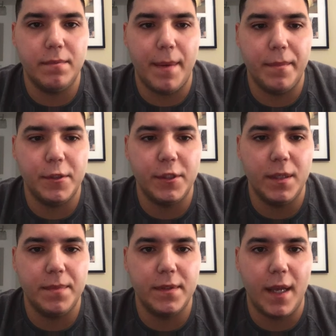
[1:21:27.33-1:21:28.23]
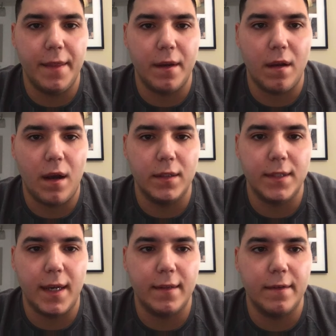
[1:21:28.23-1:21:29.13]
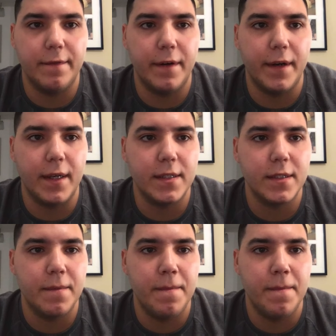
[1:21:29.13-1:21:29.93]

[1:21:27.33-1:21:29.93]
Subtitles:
memberships, and the contact. Very nice.